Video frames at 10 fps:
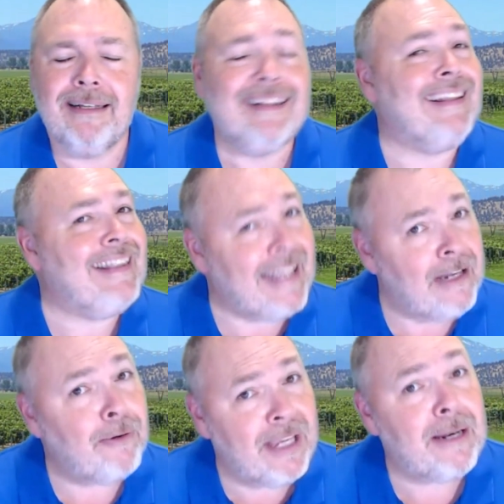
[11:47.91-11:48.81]
They
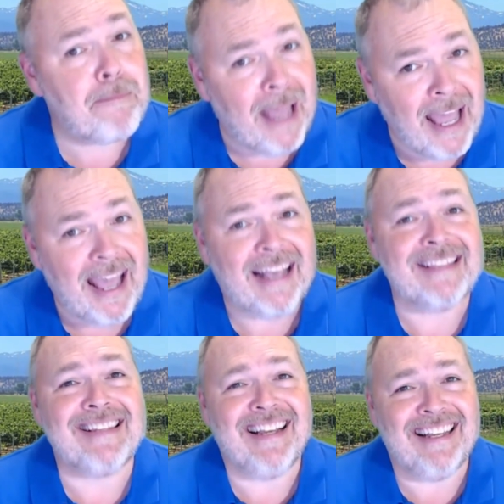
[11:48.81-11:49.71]
don't get a
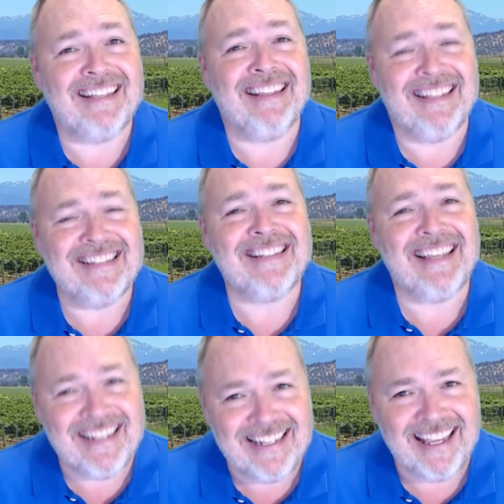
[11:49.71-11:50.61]
pass on this
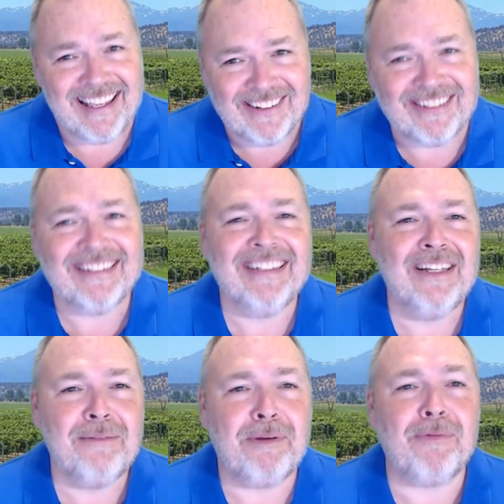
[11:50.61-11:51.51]
indicator,
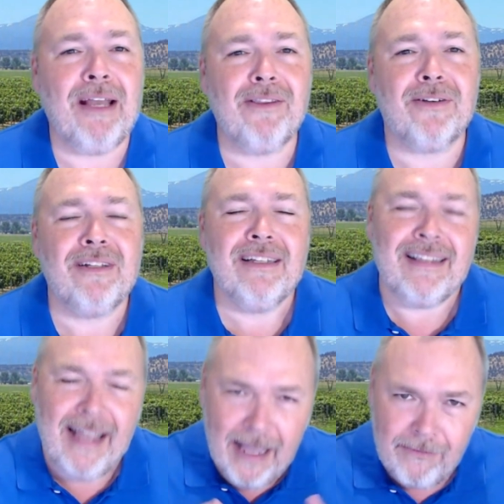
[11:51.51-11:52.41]
but rather
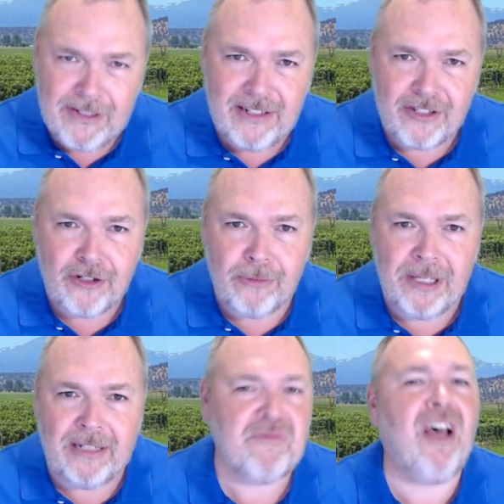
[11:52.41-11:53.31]
they have to
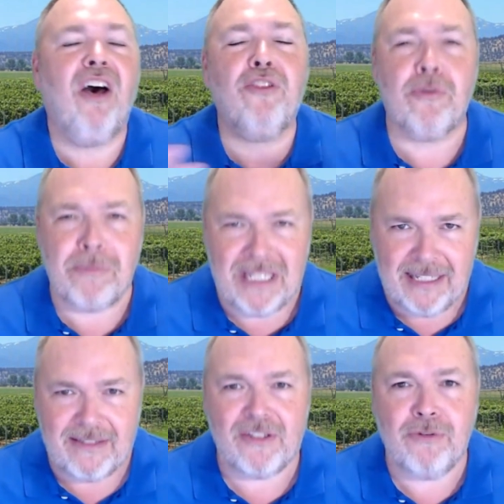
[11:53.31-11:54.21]
determine other
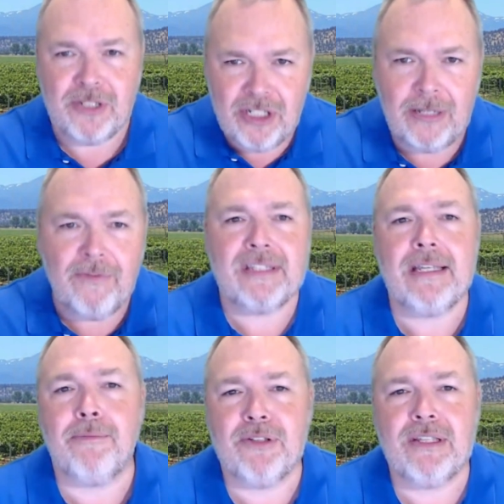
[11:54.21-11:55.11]
means to achieve the
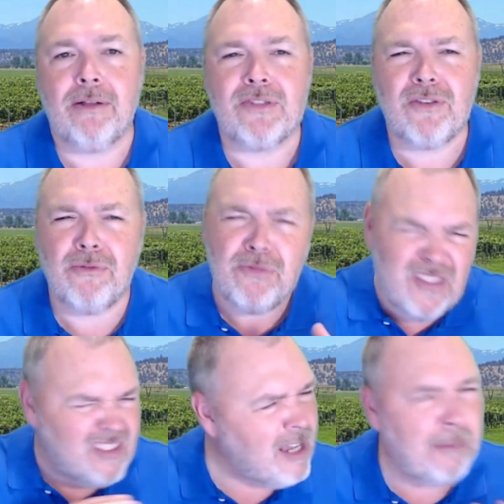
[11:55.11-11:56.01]
same results through
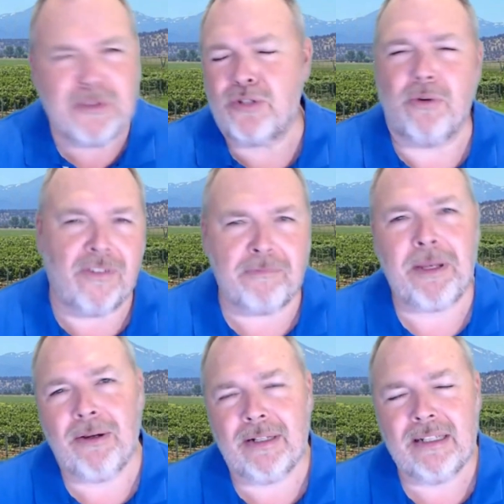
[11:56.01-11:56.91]
some sort of
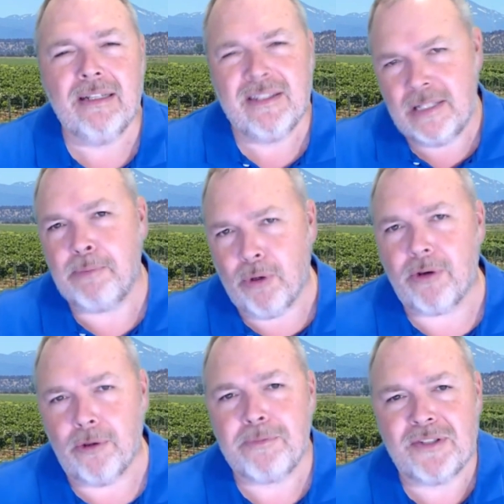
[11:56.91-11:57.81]
parent
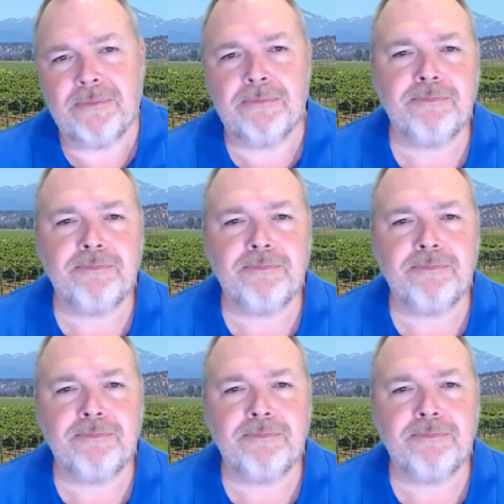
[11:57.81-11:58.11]
support groups.